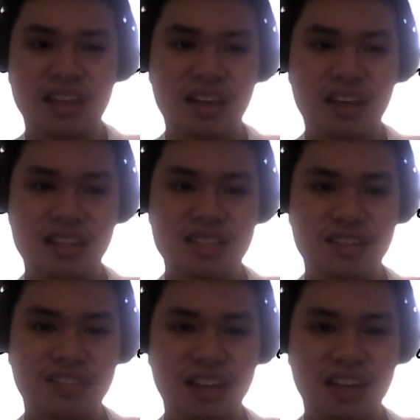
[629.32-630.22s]

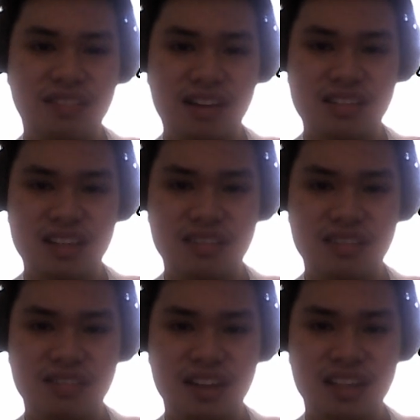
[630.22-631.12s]
Inter VLAN routing
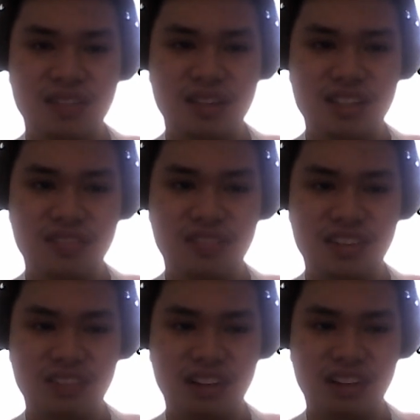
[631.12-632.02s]
with switch
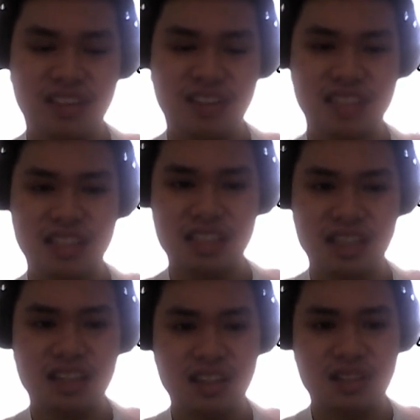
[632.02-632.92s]
virtual interfaces.
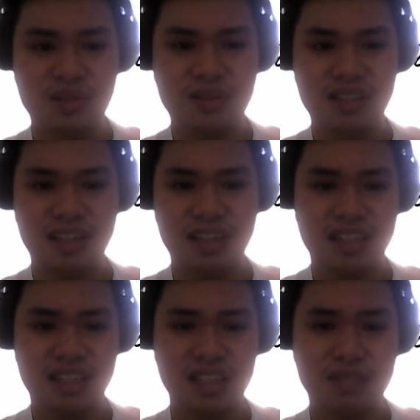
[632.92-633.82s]
Switching
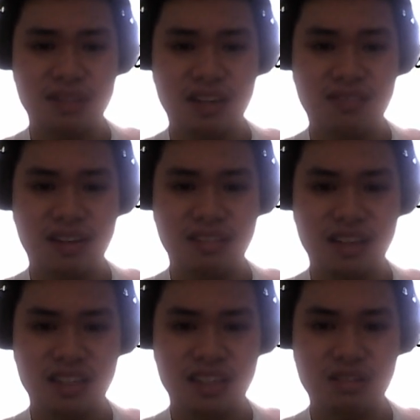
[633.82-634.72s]
has high speed and
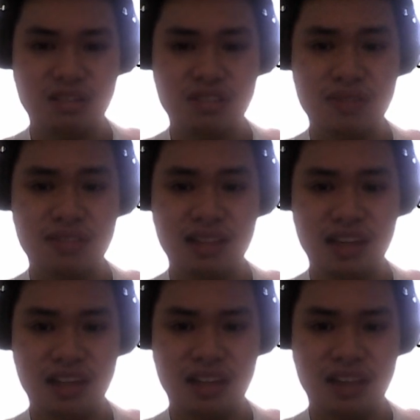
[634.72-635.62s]
routing has low speed
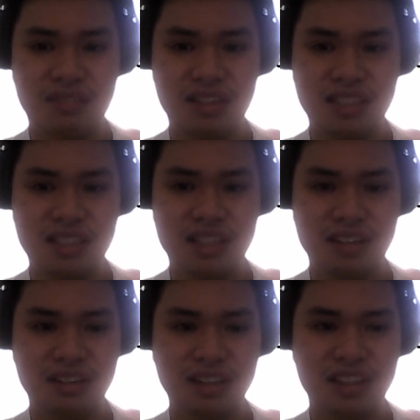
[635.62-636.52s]
when it was in the
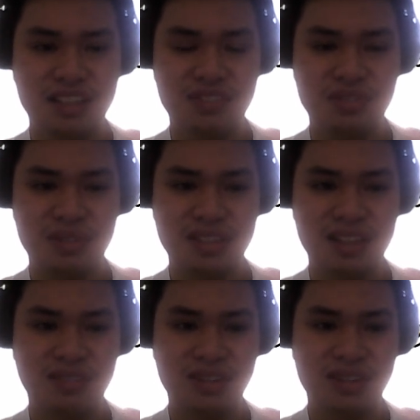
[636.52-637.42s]
early days of switch
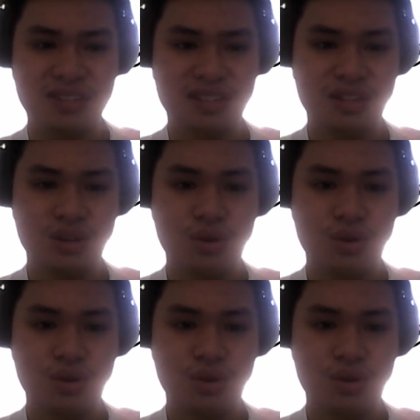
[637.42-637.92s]
networks.